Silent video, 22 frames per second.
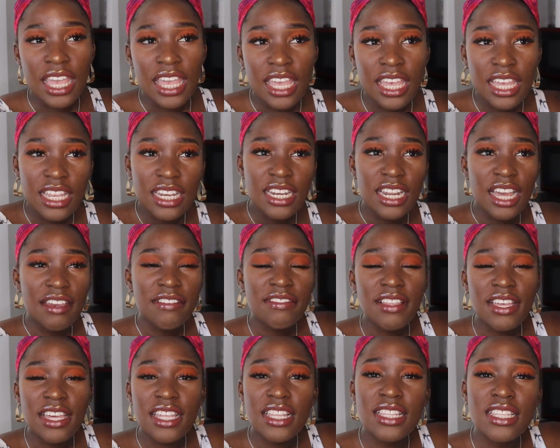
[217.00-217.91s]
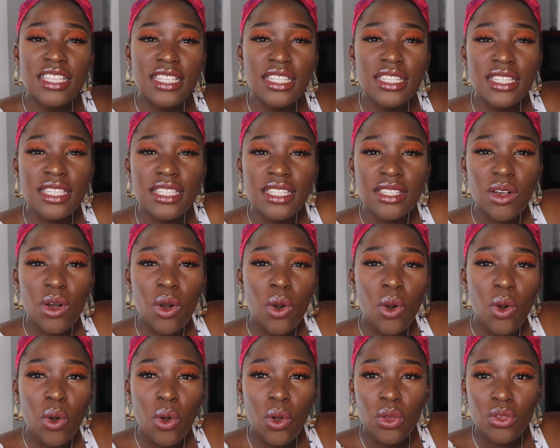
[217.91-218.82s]
And I feel like this
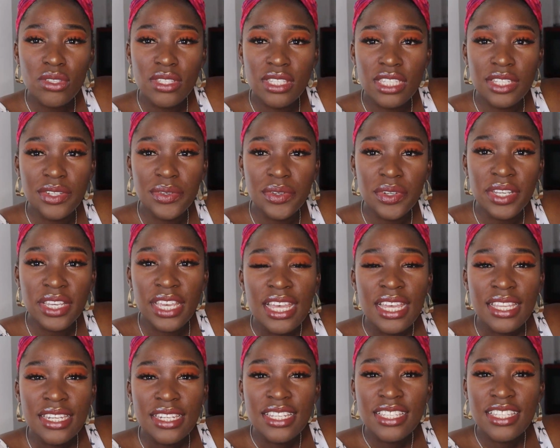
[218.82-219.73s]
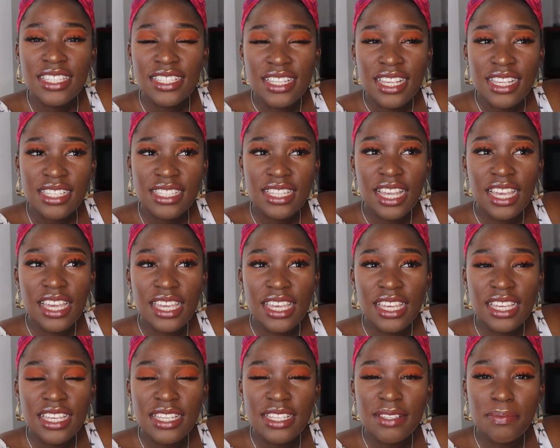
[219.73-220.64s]
whole series teaches us
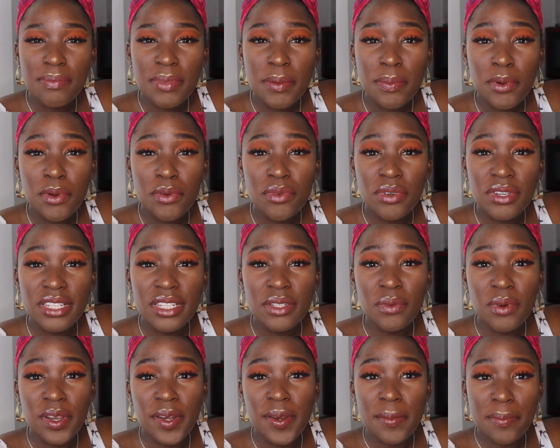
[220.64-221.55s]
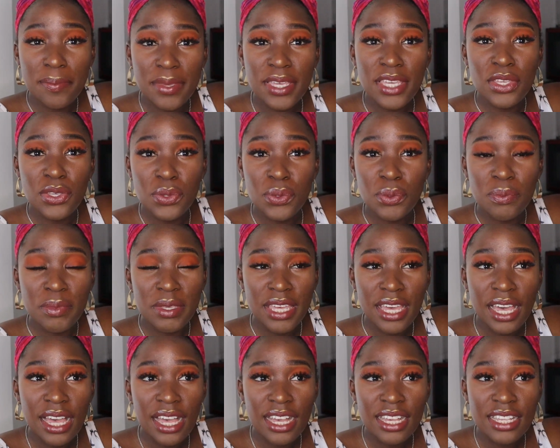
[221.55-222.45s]
like people really want to be you,
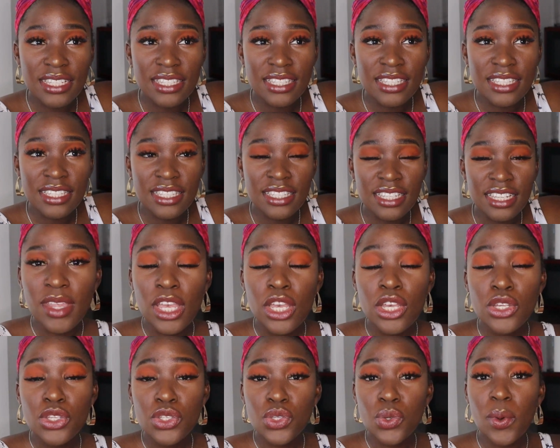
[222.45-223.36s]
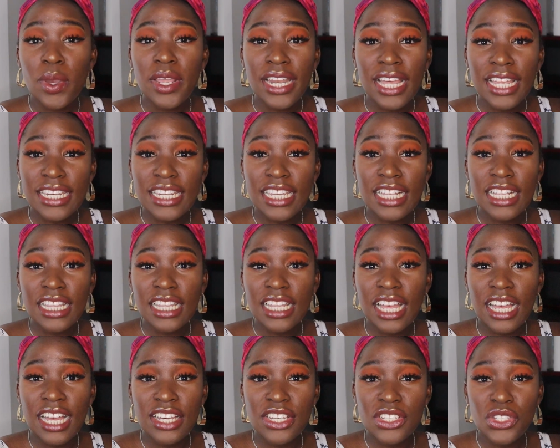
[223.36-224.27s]
because so when
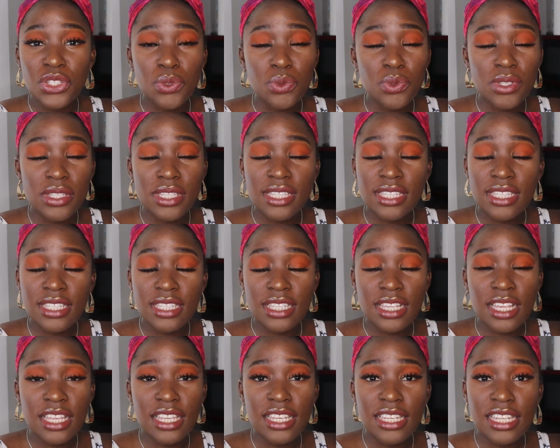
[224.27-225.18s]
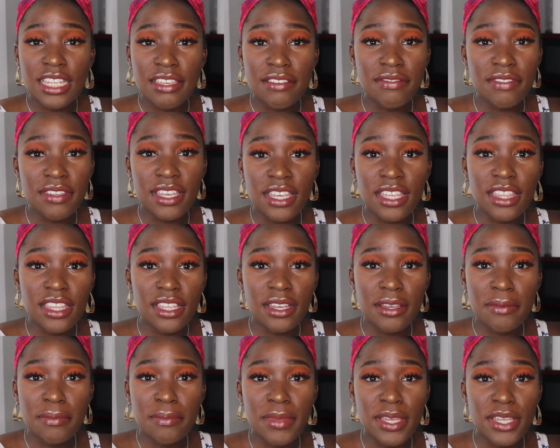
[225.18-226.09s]
Adele she was leaving
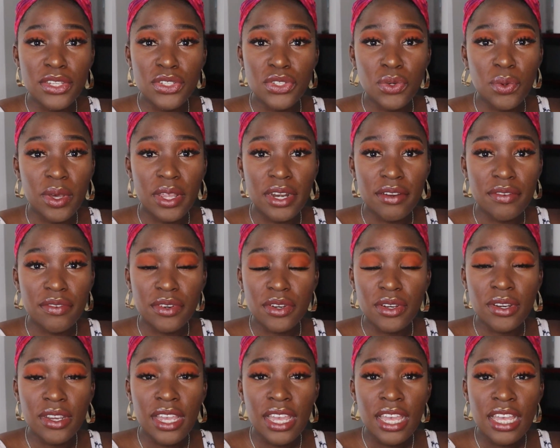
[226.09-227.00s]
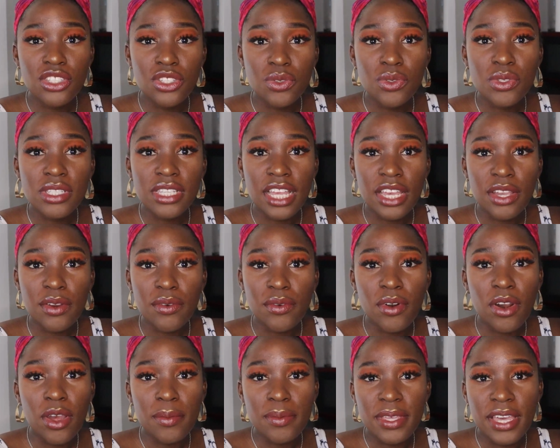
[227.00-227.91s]
the mentor whatever, she was like,
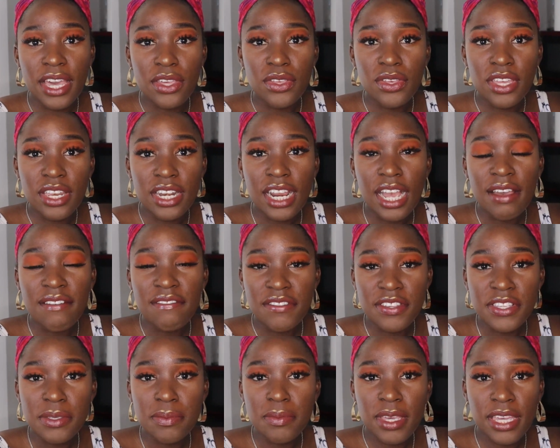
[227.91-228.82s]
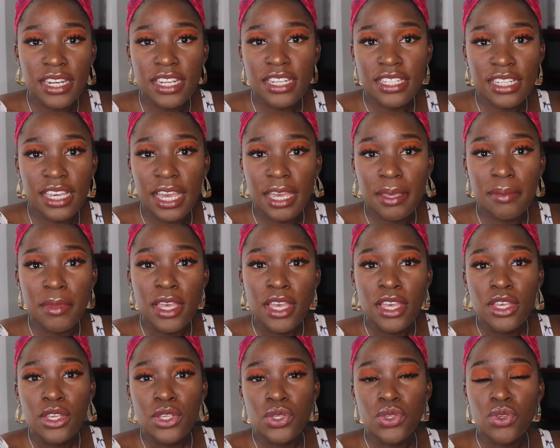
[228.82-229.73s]
Rob, yeah, you can come visit me anytime.
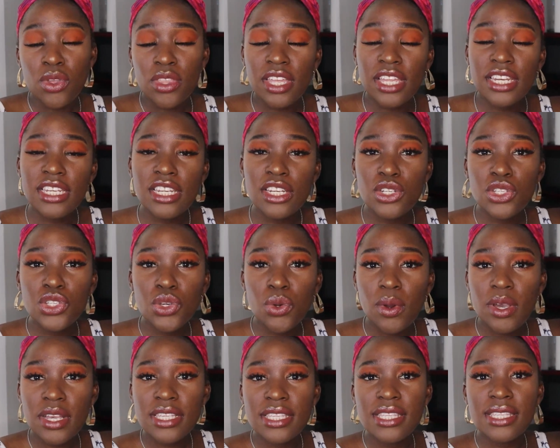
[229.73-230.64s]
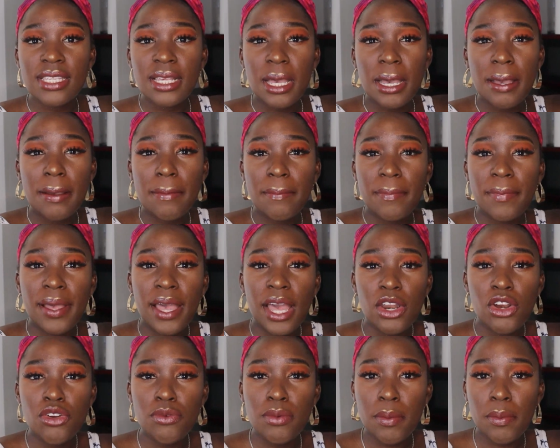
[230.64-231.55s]
So they did show us I
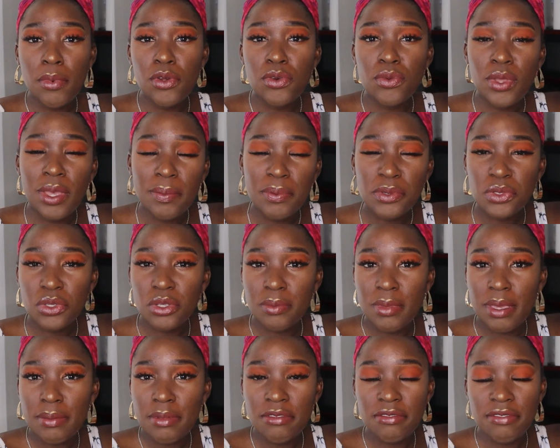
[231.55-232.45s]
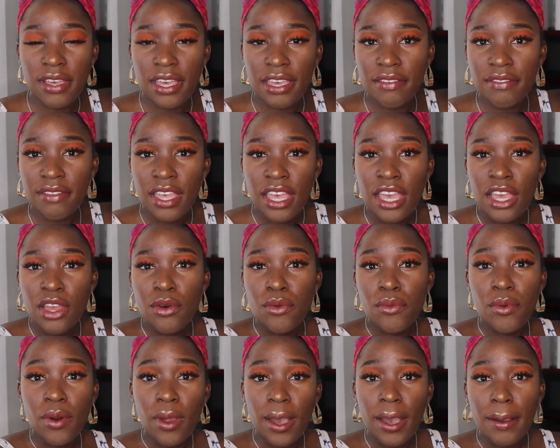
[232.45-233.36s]
don't remember, on episode maybe 5,
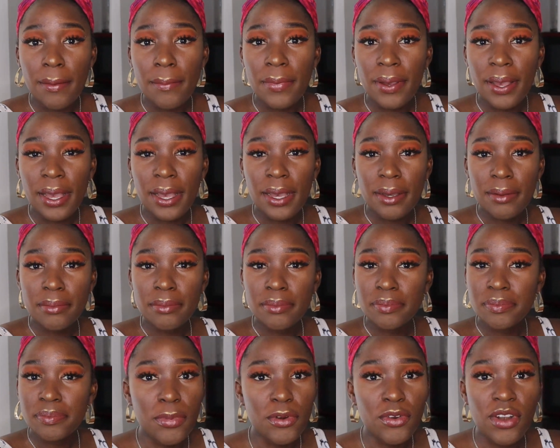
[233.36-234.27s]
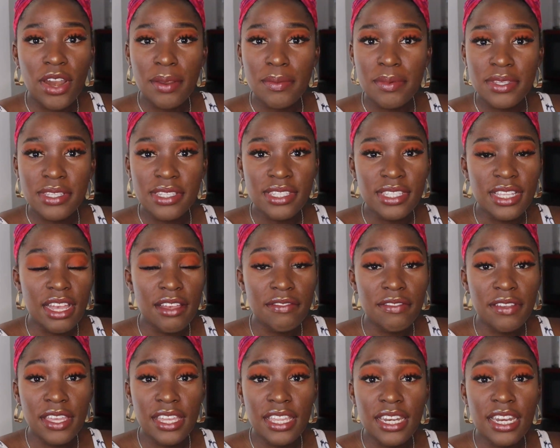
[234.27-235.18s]
Rob grabbed his
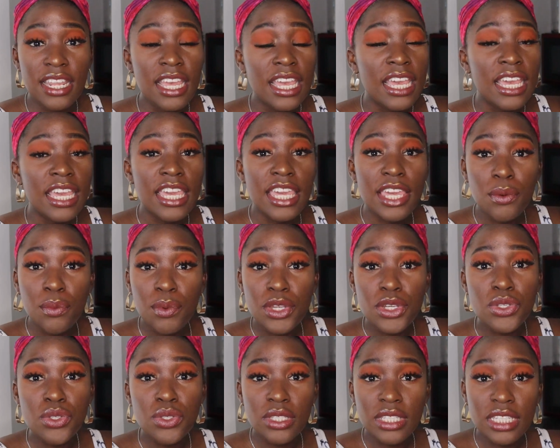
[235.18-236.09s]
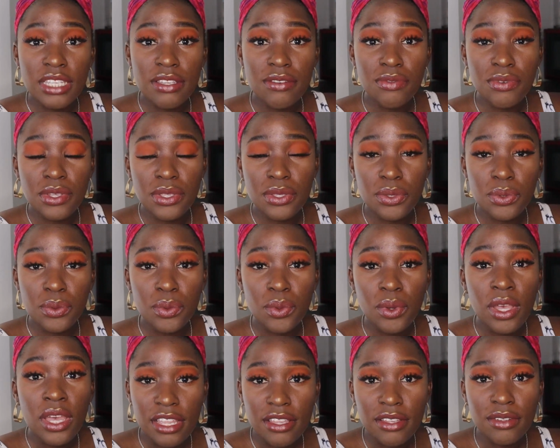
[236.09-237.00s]
stuff and he went to live with
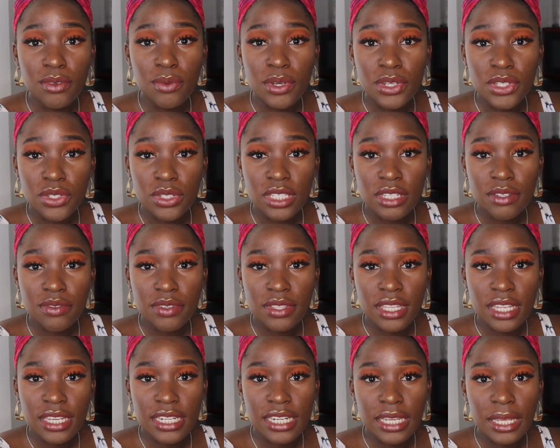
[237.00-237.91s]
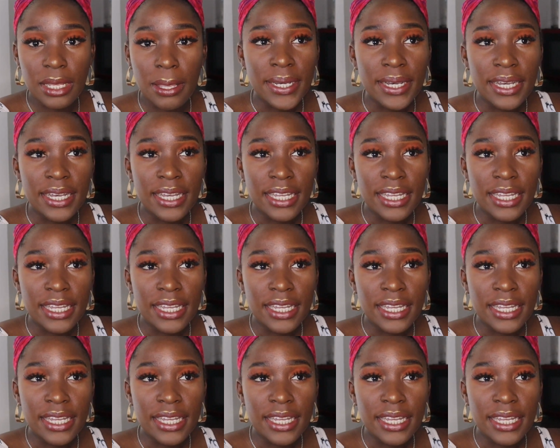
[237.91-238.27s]
went to live with Adele.